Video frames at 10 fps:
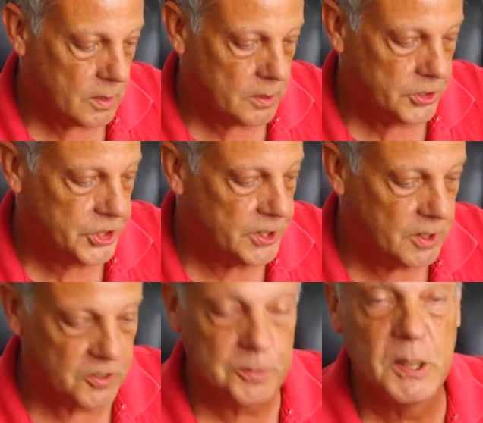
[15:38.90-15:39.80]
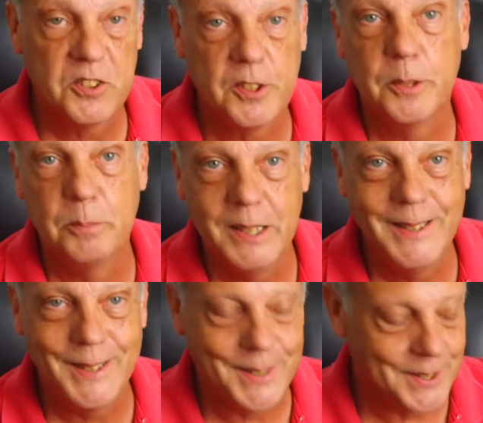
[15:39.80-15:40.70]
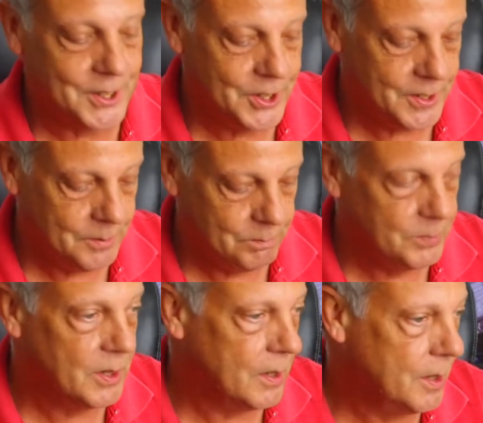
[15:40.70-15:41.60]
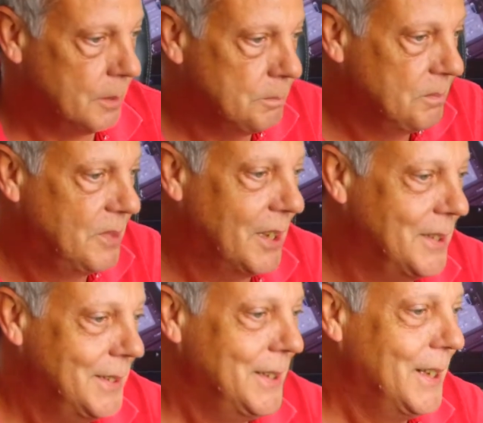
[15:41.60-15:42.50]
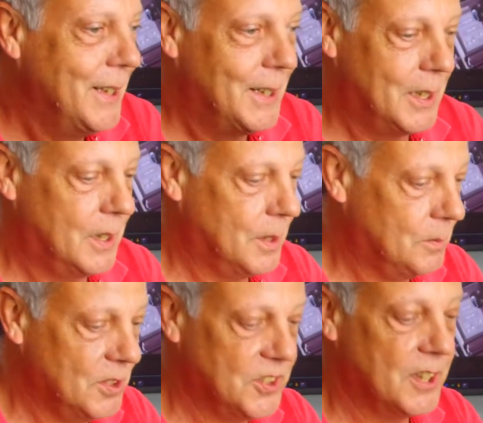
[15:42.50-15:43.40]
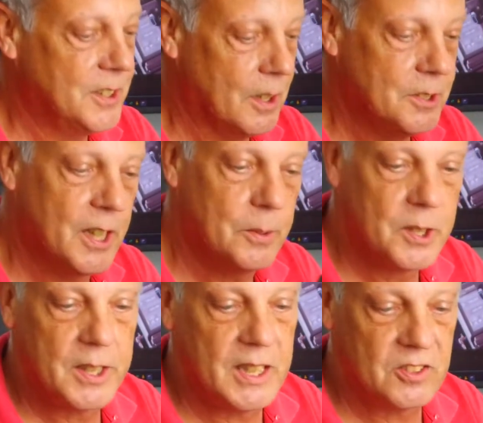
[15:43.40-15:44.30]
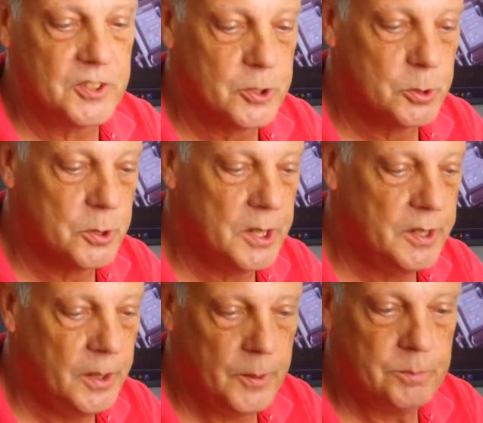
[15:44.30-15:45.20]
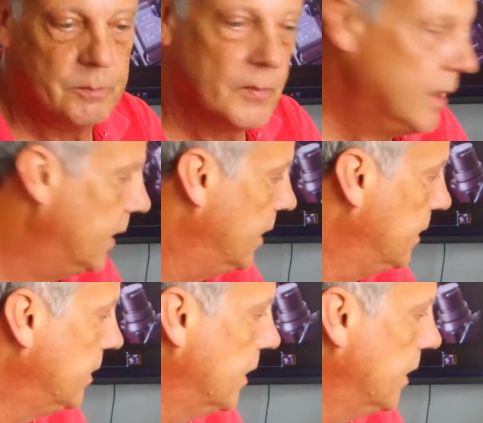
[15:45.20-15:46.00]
She dismissed it immediately. She was like, okay, well, that's a toy, and